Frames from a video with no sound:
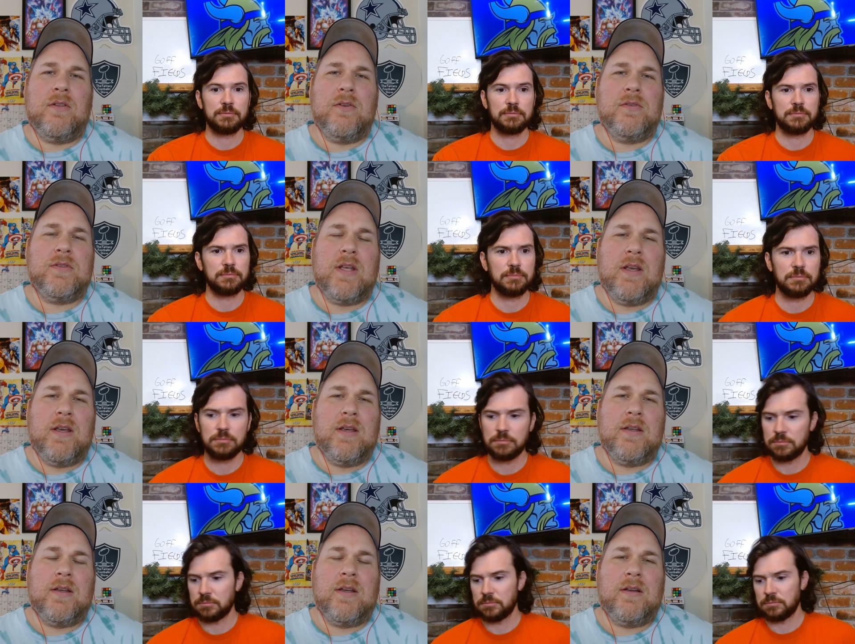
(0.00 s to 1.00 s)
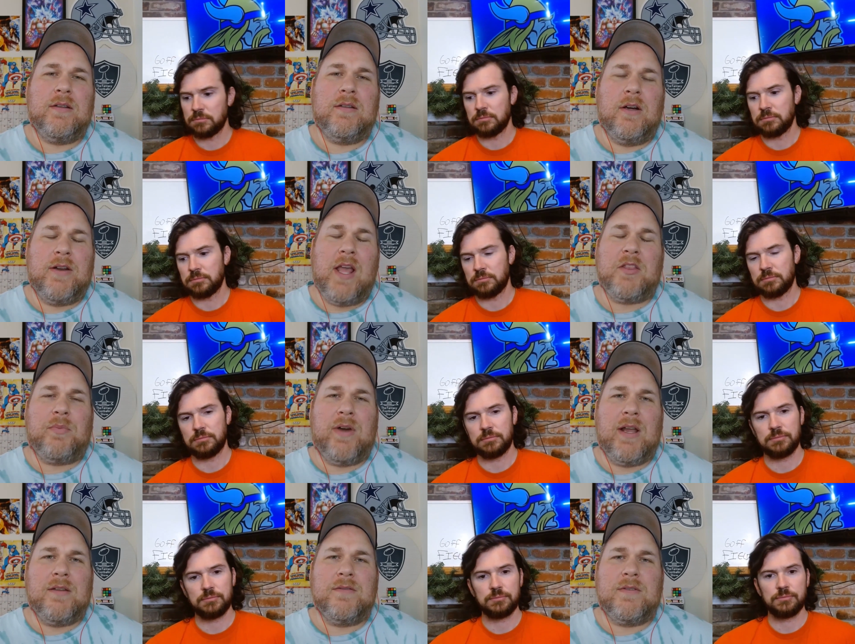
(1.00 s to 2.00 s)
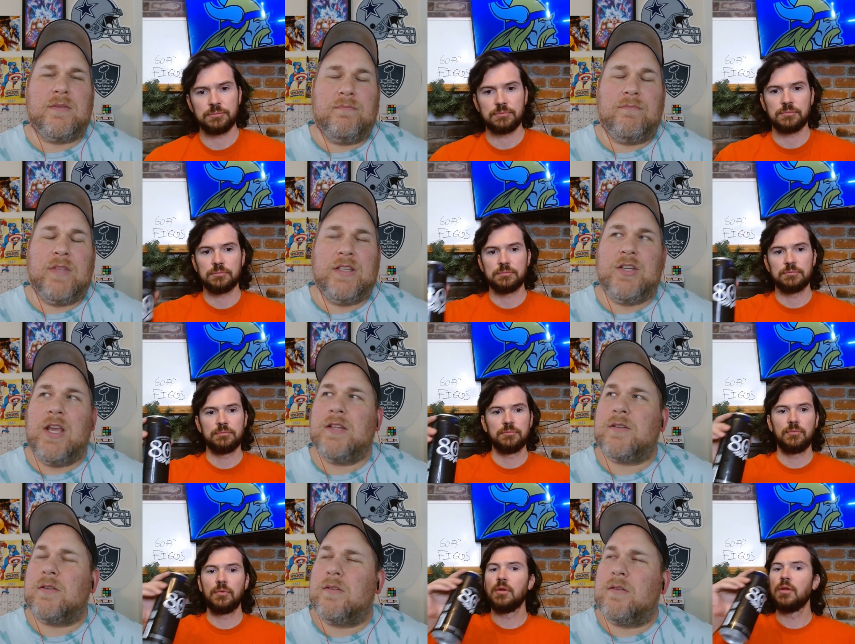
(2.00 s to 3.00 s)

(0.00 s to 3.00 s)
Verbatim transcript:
Speaker 1: lose a or not the Browns? The Jets